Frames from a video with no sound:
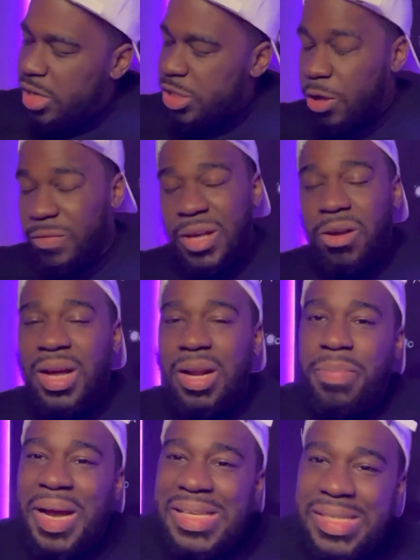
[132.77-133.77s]
So if they don't like
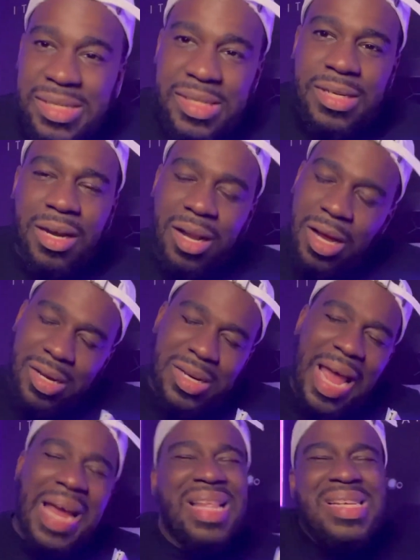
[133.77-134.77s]
to pay attention to the
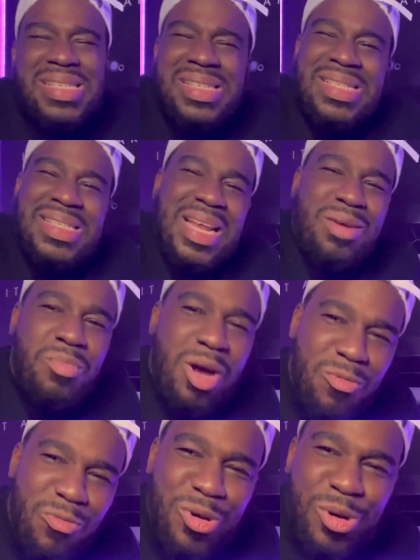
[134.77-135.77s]
law, let's just set them
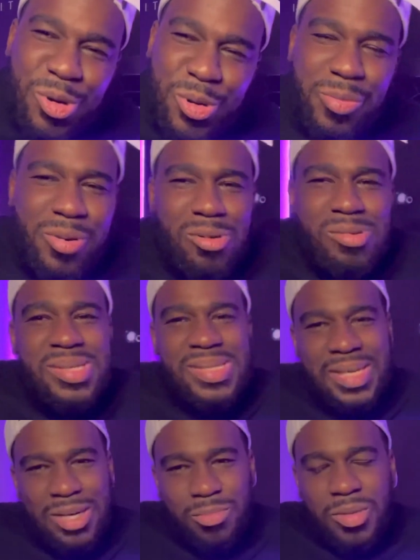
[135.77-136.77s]
up real quick. We're going to
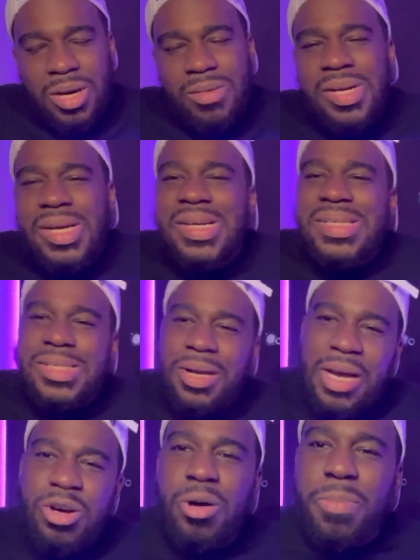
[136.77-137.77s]
set them up so
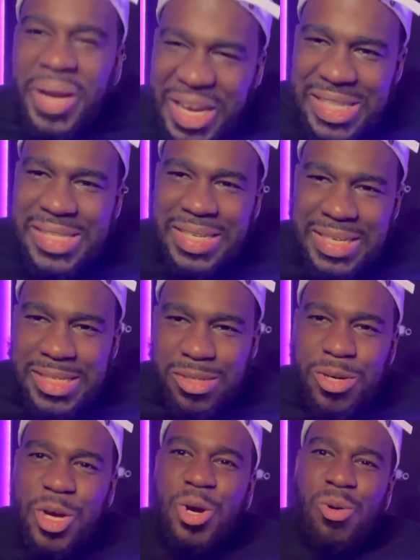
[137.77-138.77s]
they're going to pay attention.